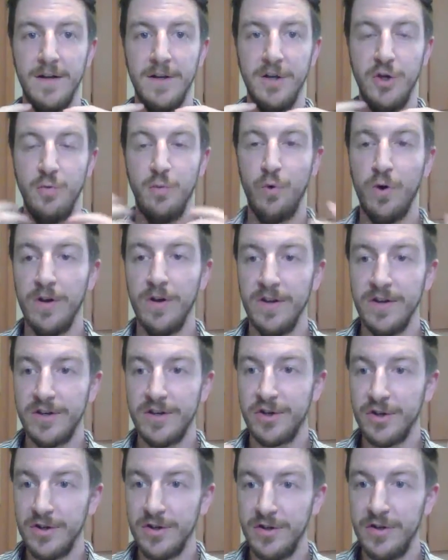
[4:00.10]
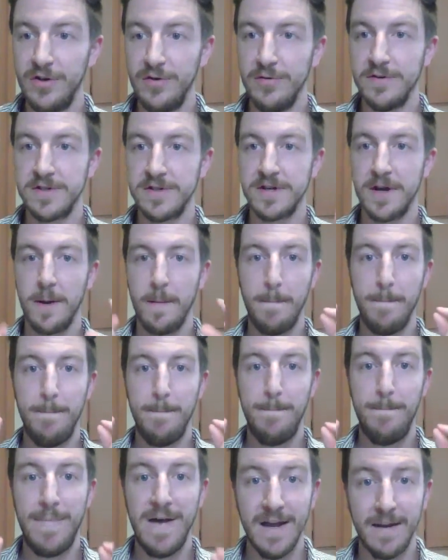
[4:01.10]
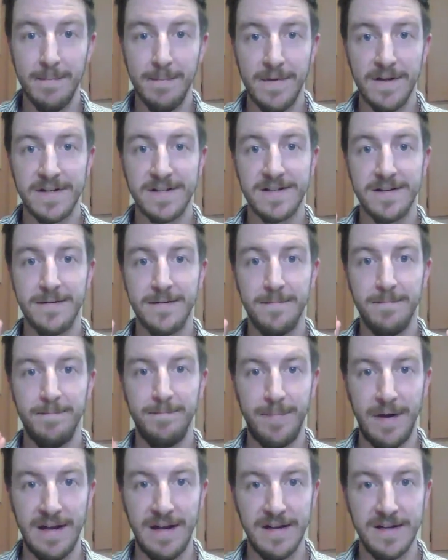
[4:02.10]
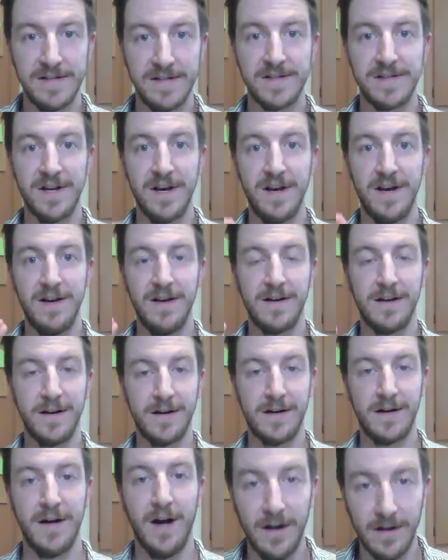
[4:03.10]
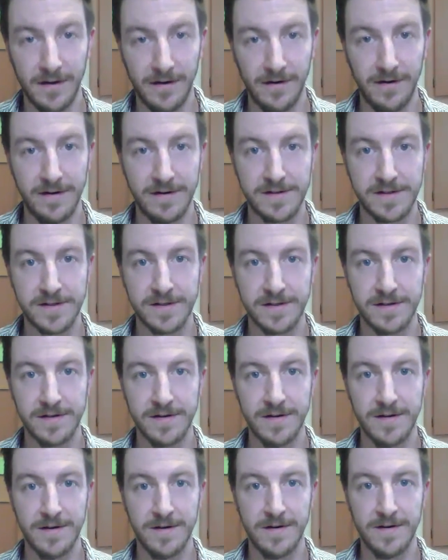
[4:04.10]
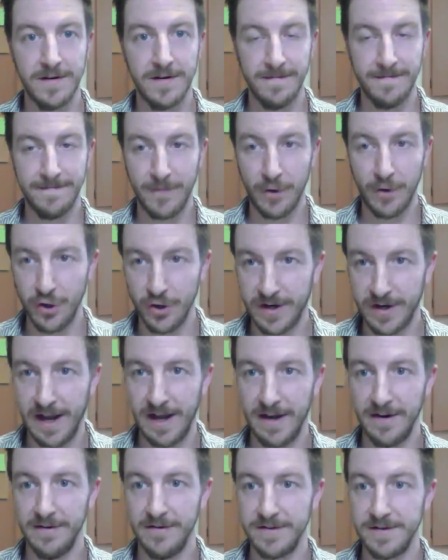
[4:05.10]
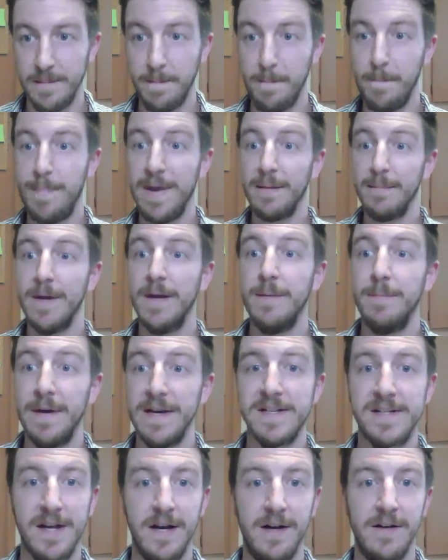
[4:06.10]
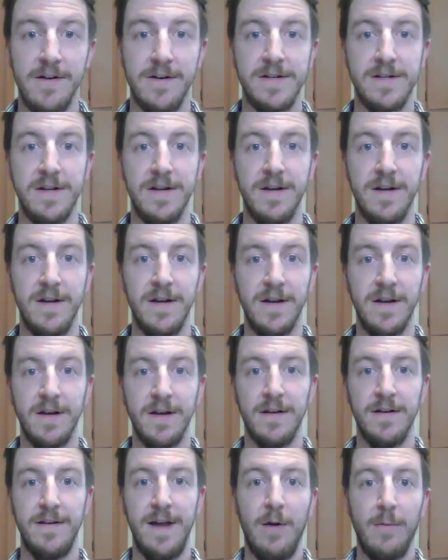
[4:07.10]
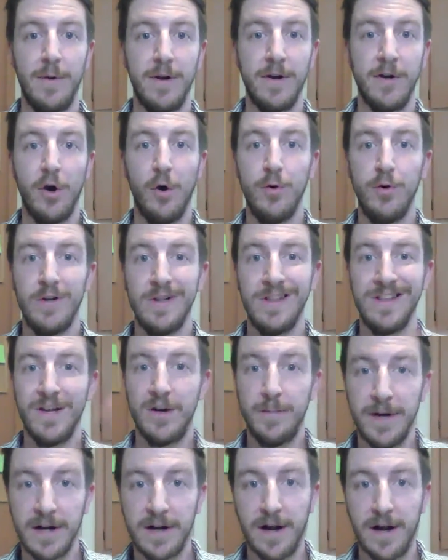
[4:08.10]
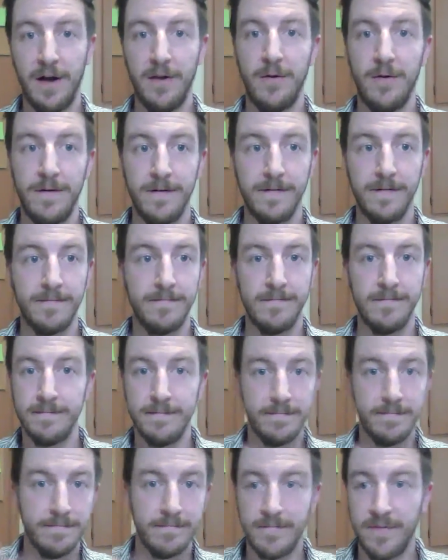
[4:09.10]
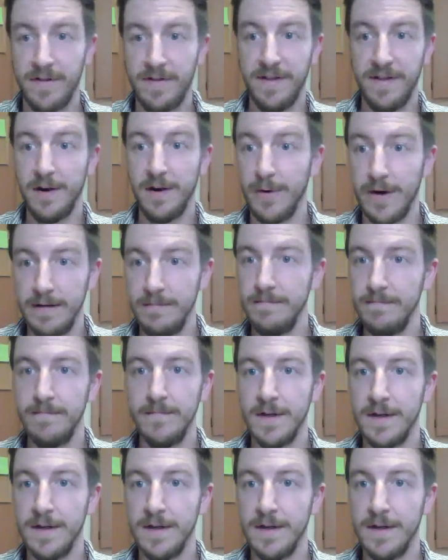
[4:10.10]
you really shouldn't use pigment-based colors for your candles. Pigment-based colors. Now I'm going to go into a little bit of color theory.